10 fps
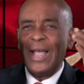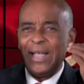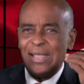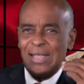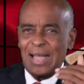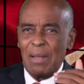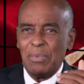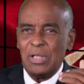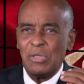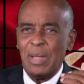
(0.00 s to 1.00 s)

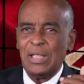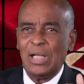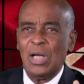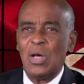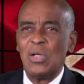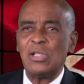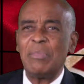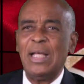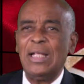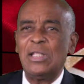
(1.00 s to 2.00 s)
Establishment Clause
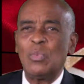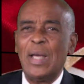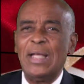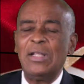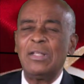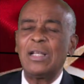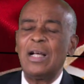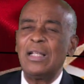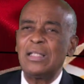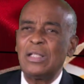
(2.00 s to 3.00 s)
made its way into the
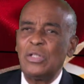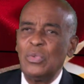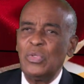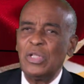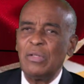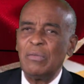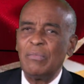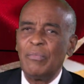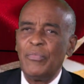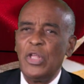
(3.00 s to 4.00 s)
Constitution.
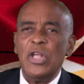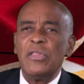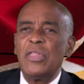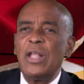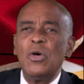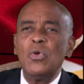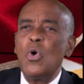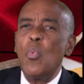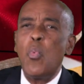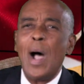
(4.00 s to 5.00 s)
They don't
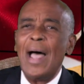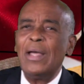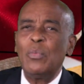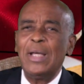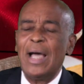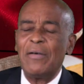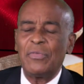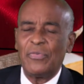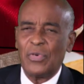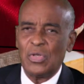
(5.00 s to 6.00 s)
know why we have
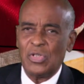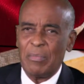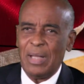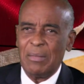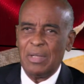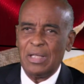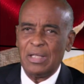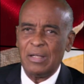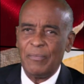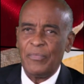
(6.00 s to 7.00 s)
the First Amendment.
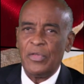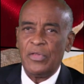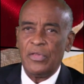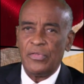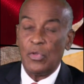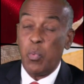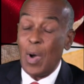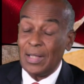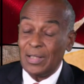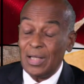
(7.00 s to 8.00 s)
The
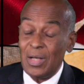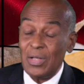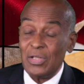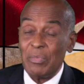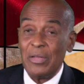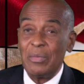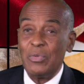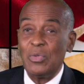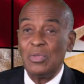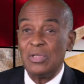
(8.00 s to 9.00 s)
what clause, Brother
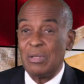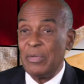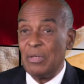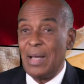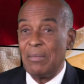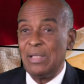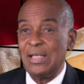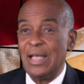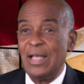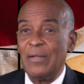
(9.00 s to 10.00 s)
Mould? Some of you might be
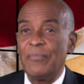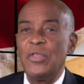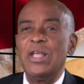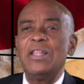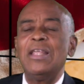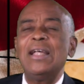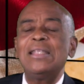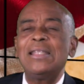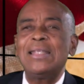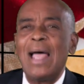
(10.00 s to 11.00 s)
saying. The
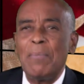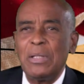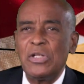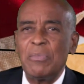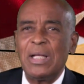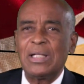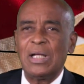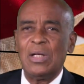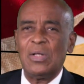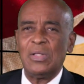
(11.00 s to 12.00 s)
Establishment
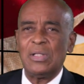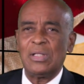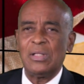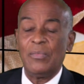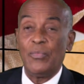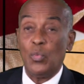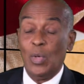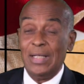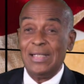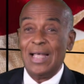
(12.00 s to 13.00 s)
Clause.
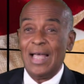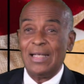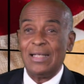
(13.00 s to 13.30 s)
What is that?